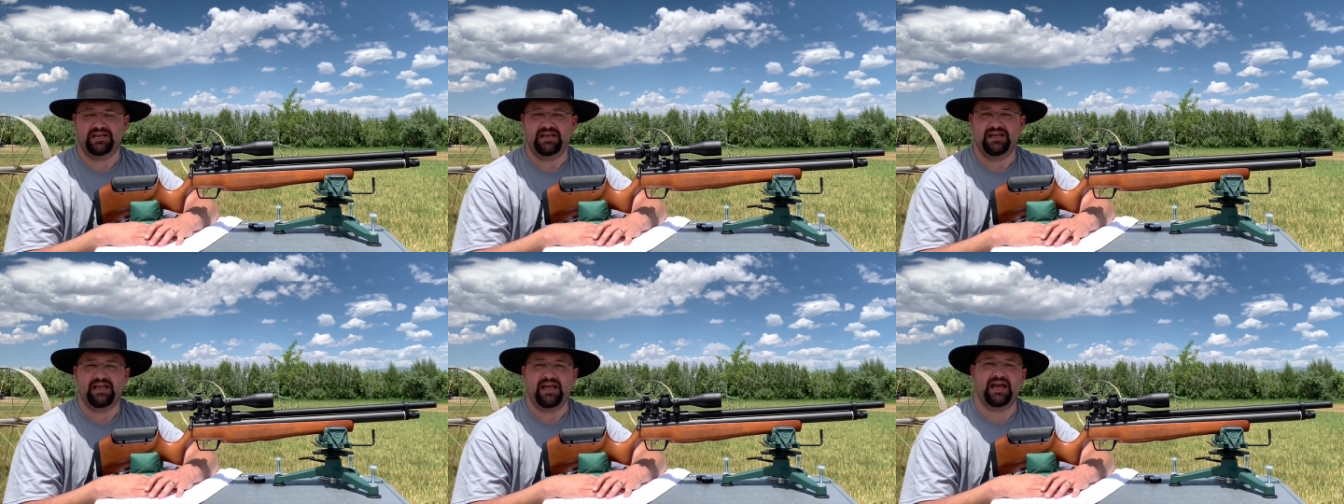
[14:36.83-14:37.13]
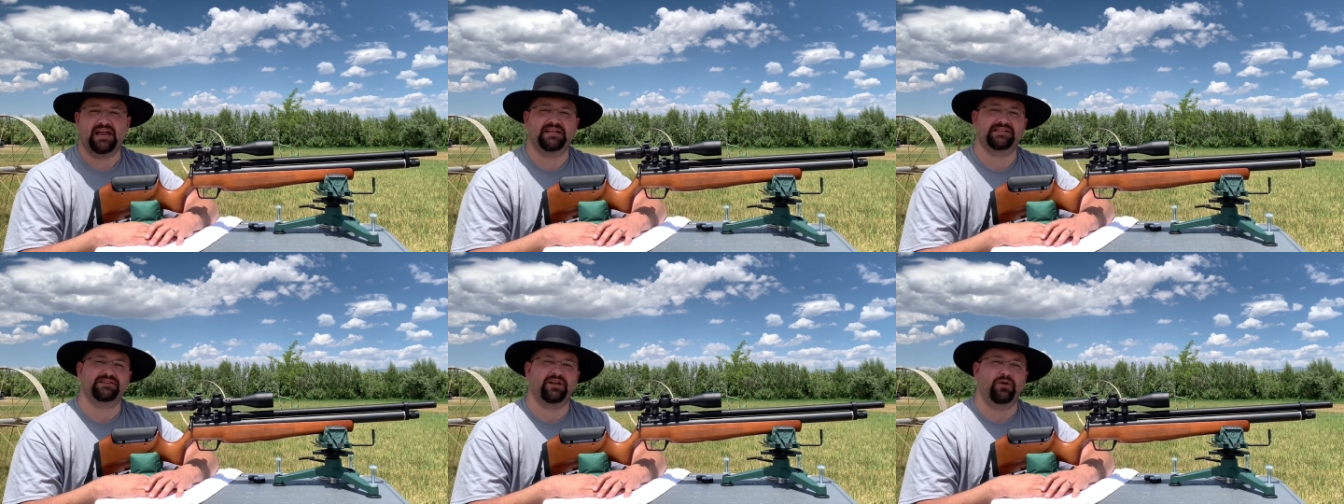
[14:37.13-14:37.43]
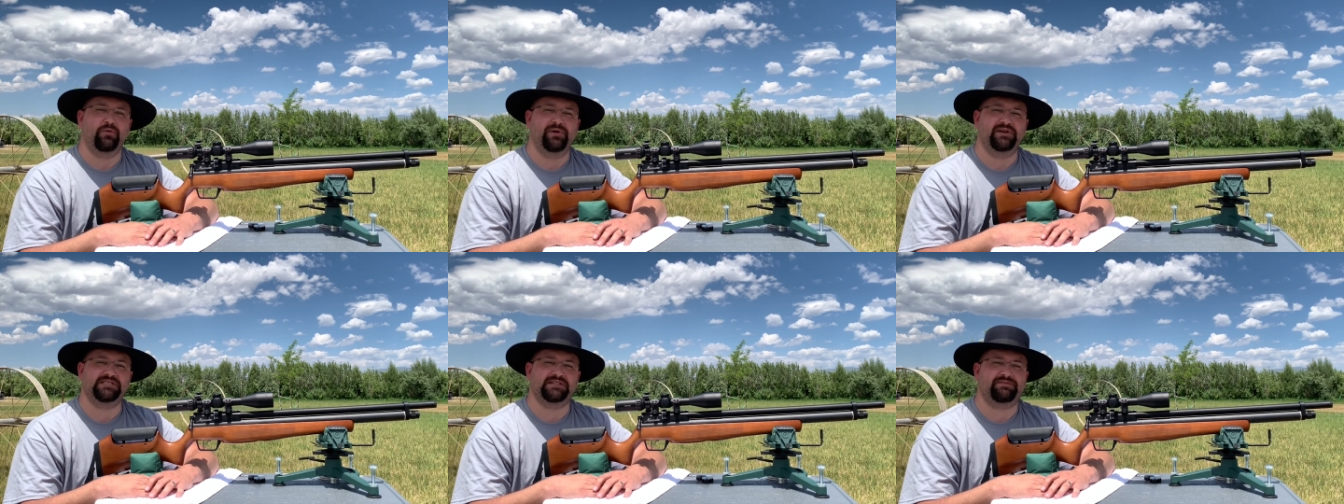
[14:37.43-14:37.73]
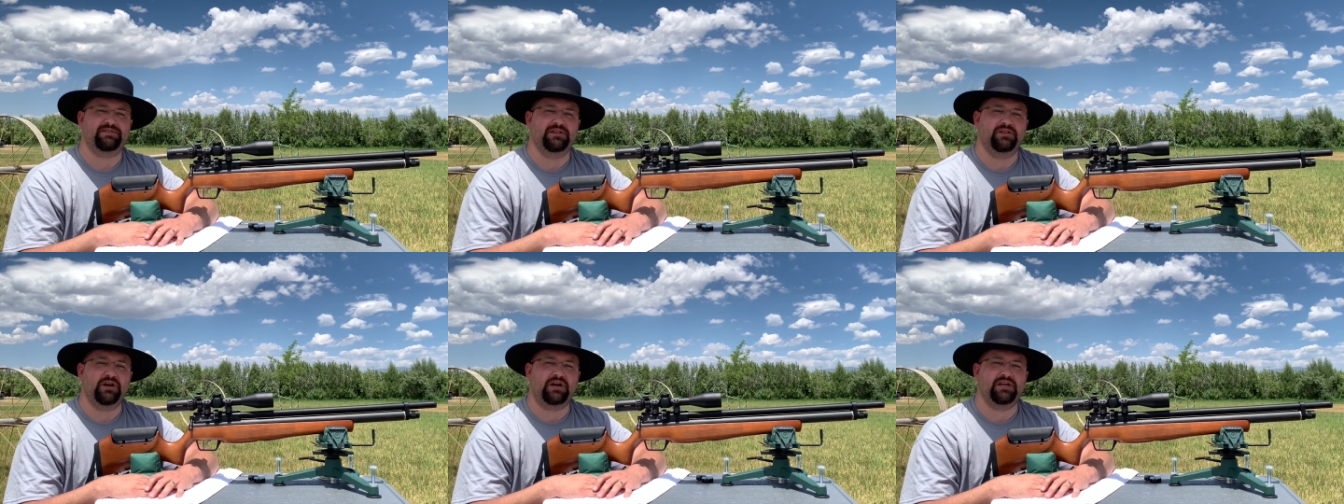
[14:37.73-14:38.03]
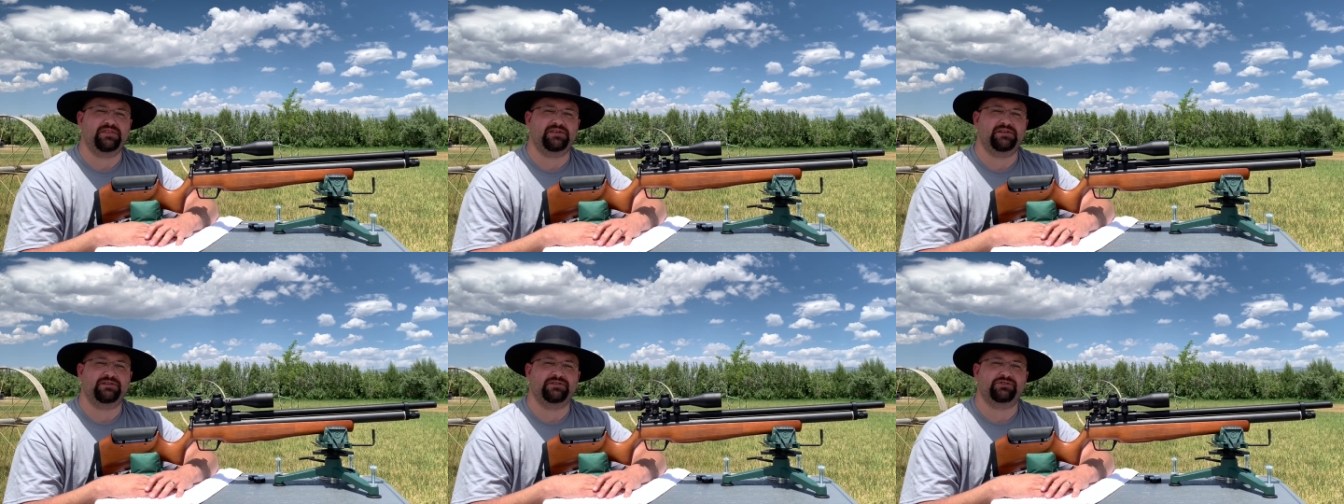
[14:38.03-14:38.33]
And as always, if you look at
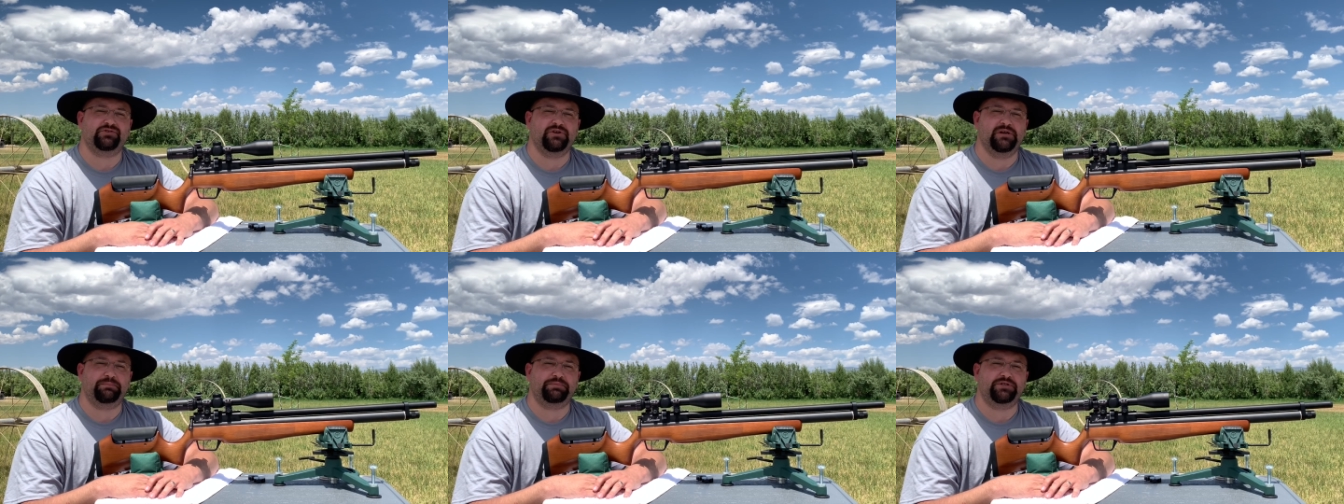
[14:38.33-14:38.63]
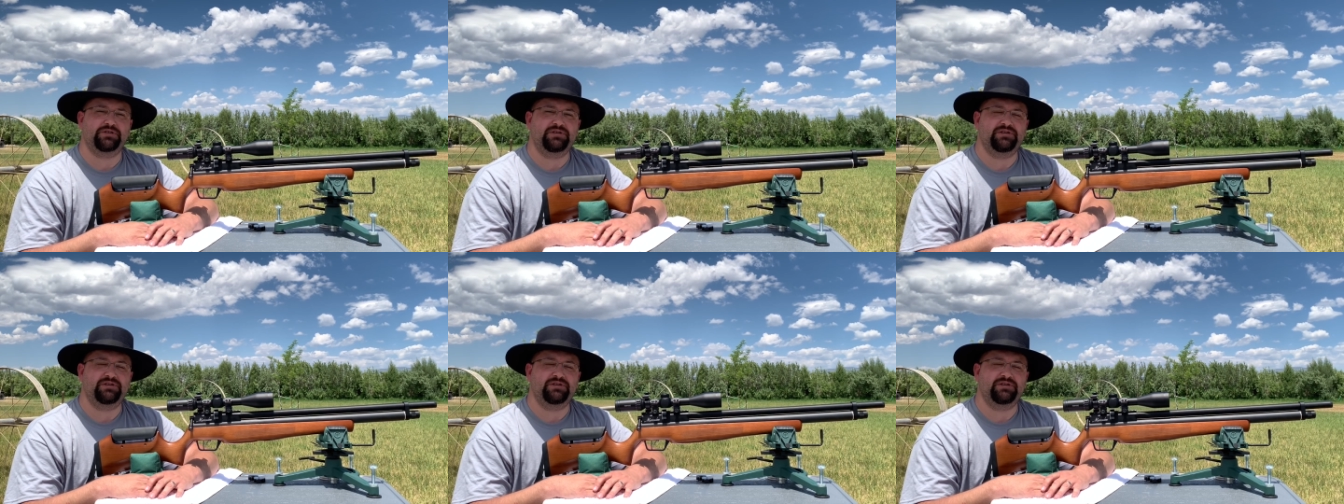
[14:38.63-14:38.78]
the description,